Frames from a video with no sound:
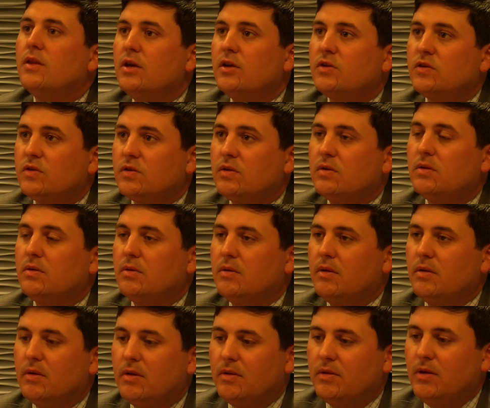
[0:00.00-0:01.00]
this,
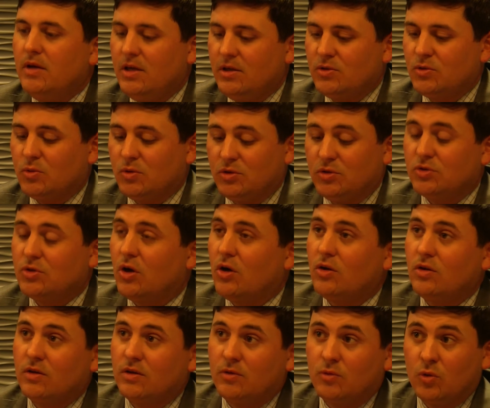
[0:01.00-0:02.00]
which is
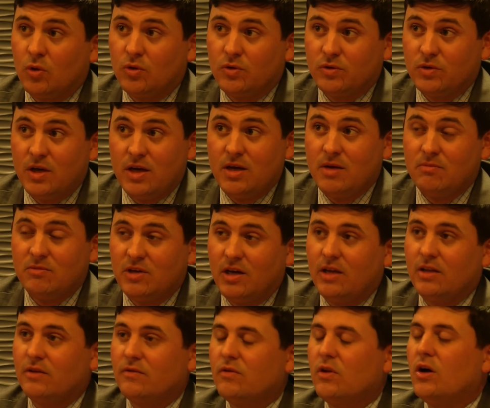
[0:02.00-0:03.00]
all in the same
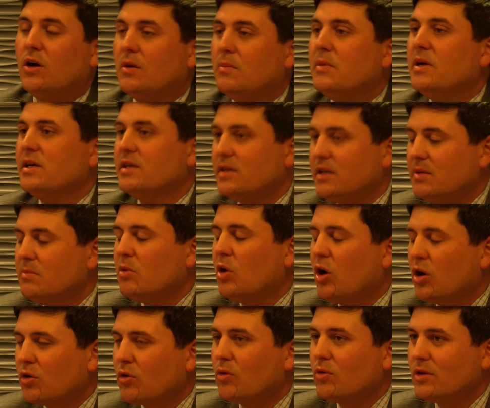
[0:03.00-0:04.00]
title of law, being deemed
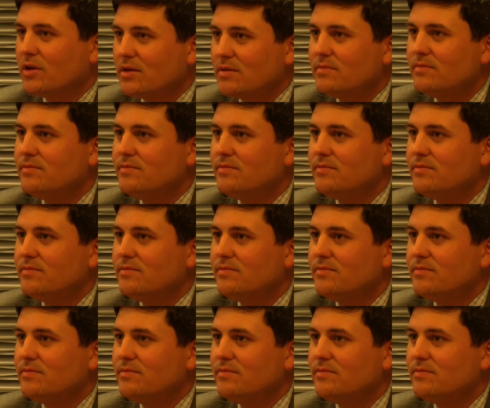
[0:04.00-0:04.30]
log rolling.